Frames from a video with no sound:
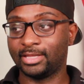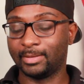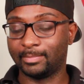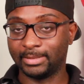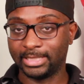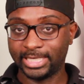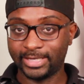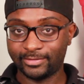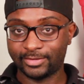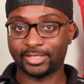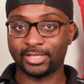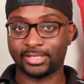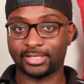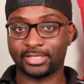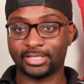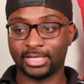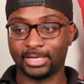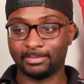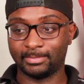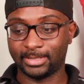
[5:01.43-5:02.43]
the belief
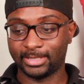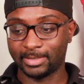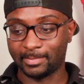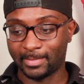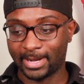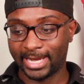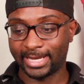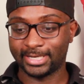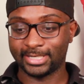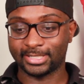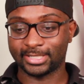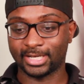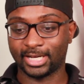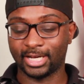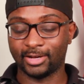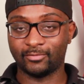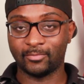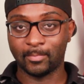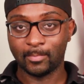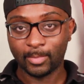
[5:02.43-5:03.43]
system in the minds
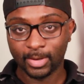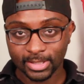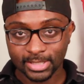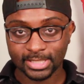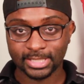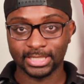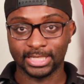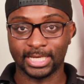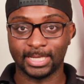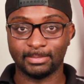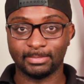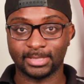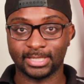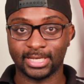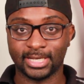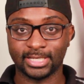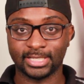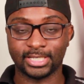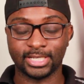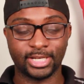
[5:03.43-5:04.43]
of Muslims
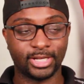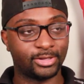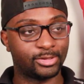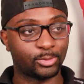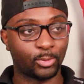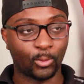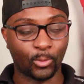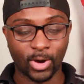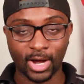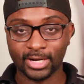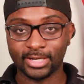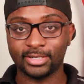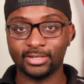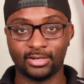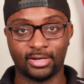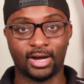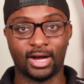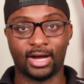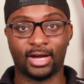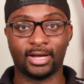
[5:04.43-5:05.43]
is
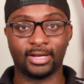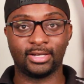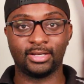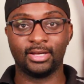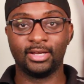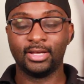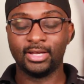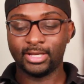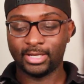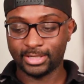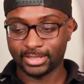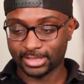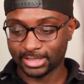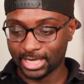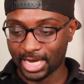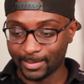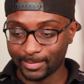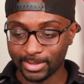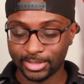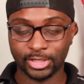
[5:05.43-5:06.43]
one God.
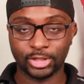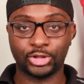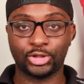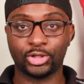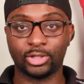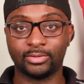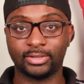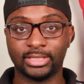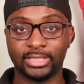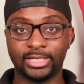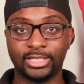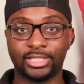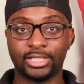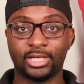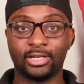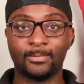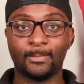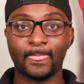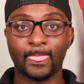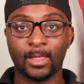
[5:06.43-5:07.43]
Islam is a true
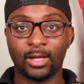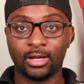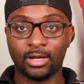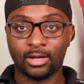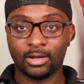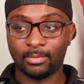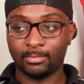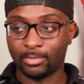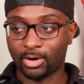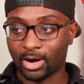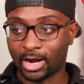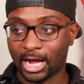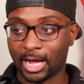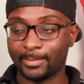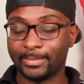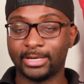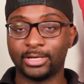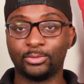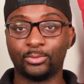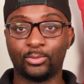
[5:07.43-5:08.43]
religion.
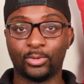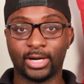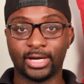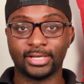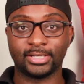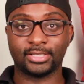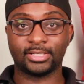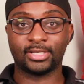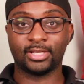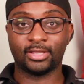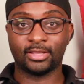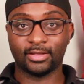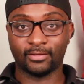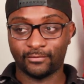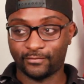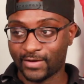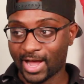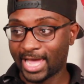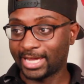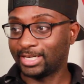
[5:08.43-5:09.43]
Muhammad was the
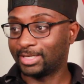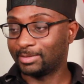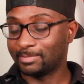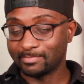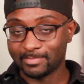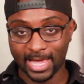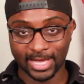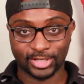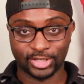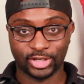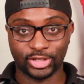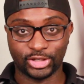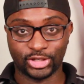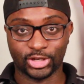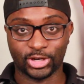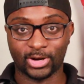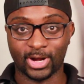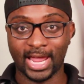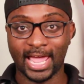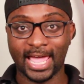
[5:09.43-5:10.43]
final
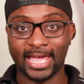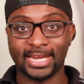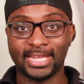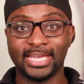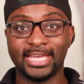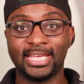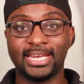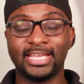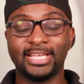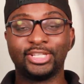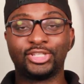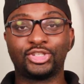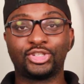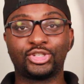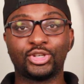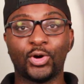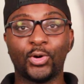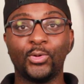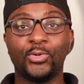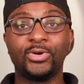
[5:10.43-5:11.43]
messenger. And it is
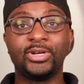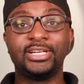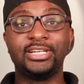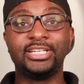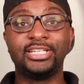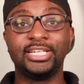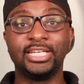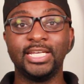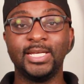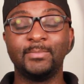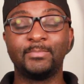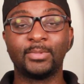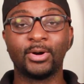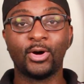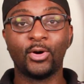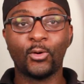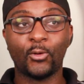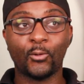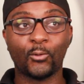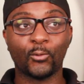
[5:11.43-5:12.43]
so deep
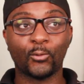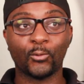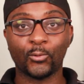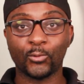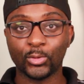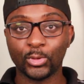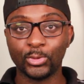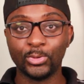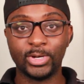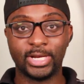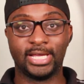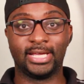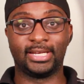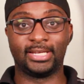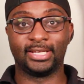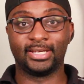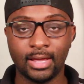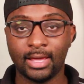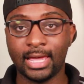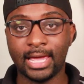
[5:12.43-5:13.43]

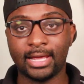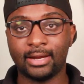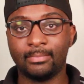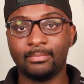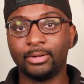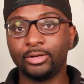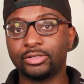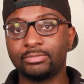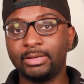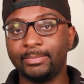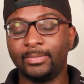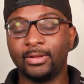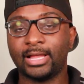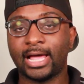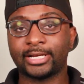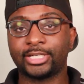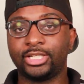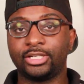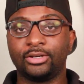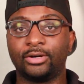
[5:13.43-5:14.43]
rooted. And most people
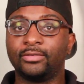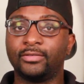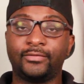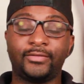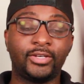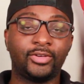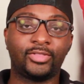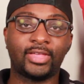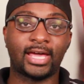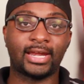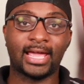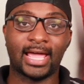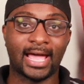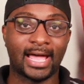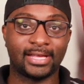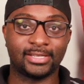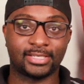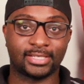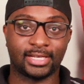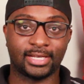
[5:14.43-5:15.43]
actually don't view that
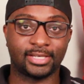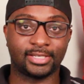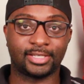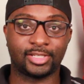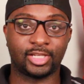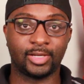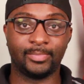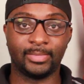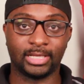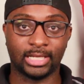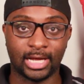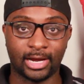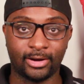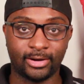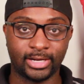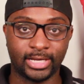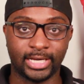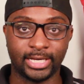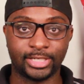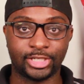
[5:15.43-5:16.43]
as a
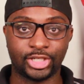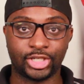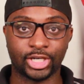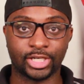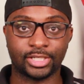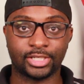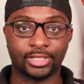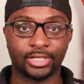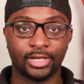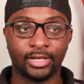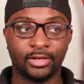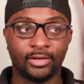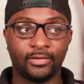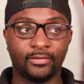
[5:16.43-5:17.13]
similarity. It's just